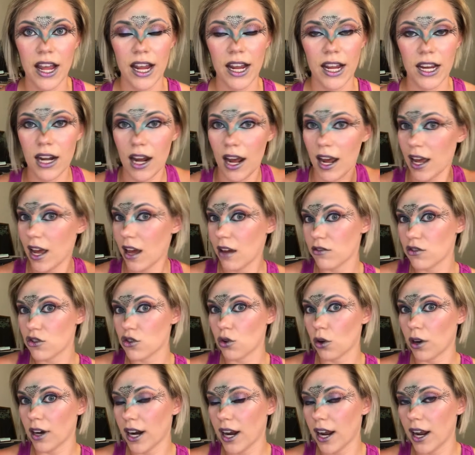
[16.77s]
And I have
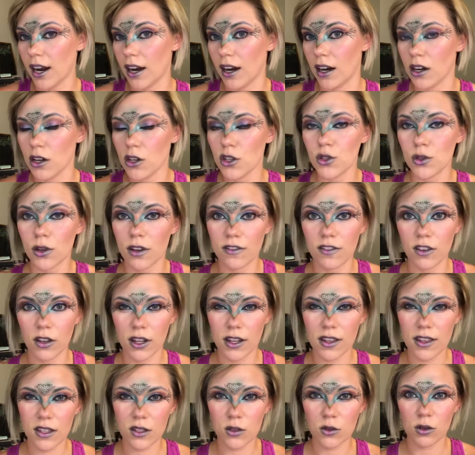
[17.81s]
short hair, so I feel
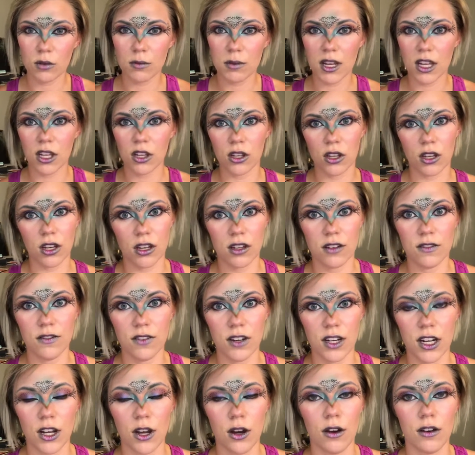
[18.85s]
like this would be a good
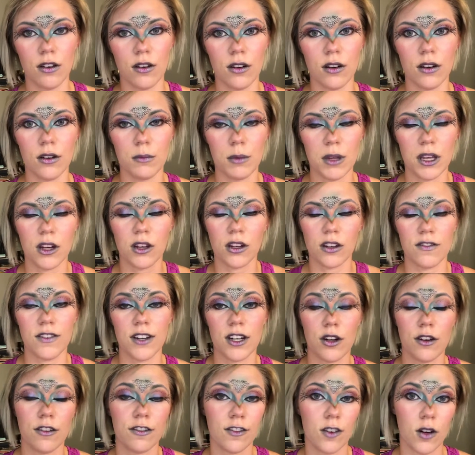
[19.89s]

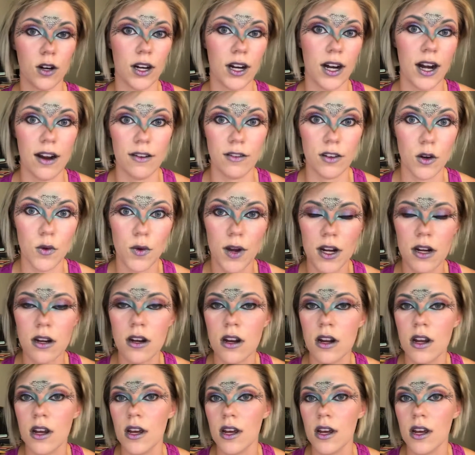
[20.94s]
video for everyone,